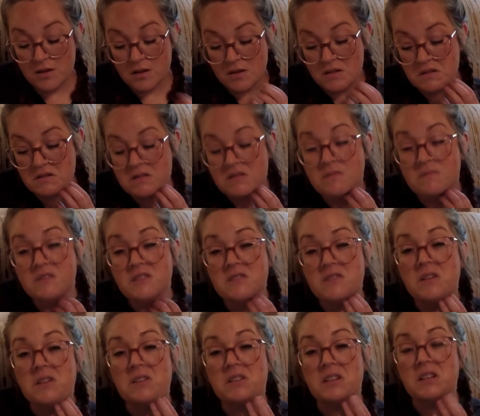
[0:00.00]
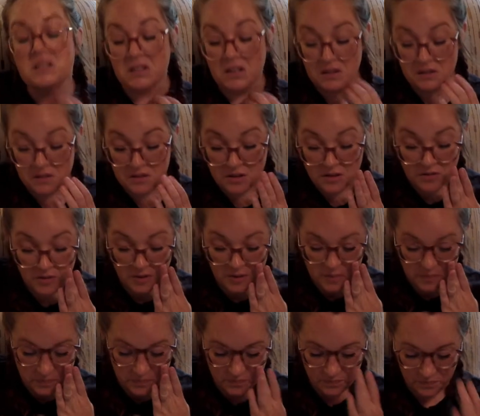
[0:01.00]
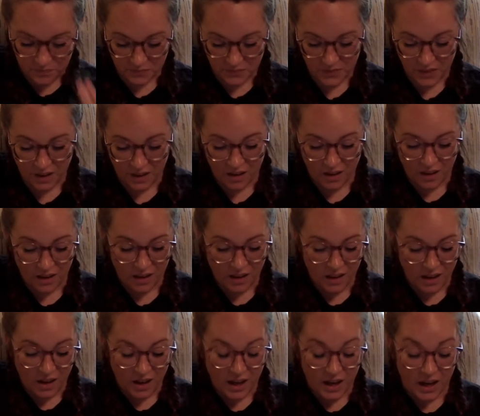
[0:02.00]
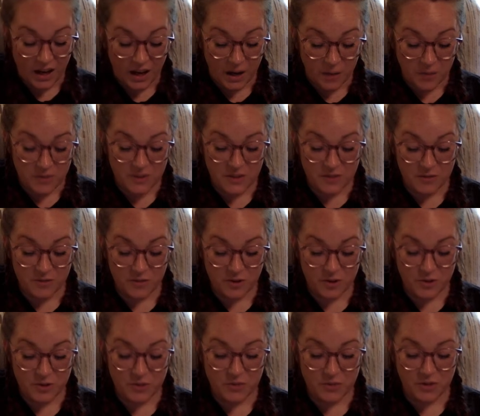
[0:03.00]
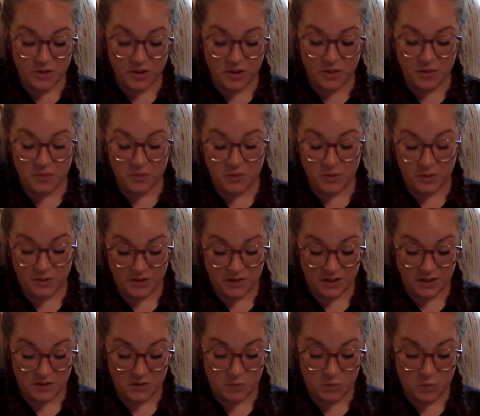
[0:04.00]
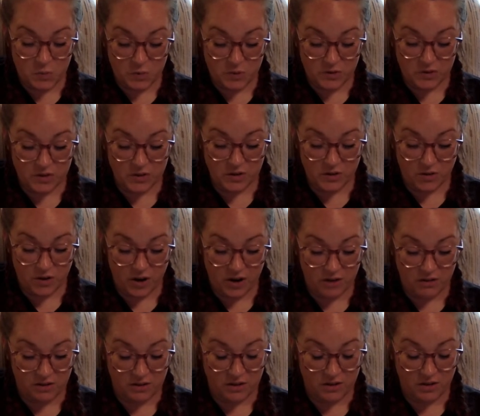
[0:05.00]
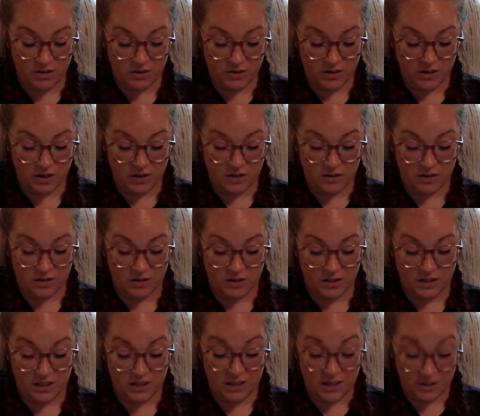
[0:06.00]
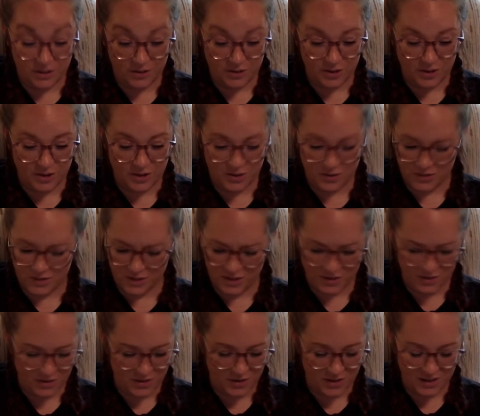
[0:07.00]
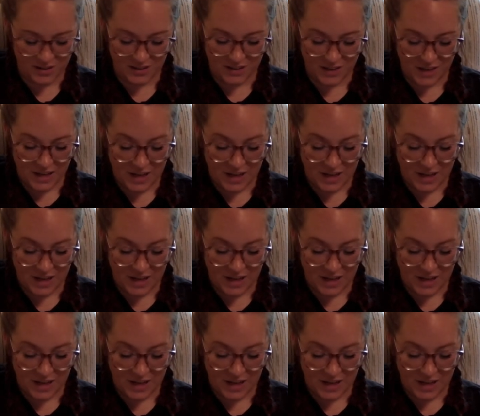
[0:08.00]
Let me start that sentence over. I was the first Renaultan princess born to the crown in nearly 2 centuries.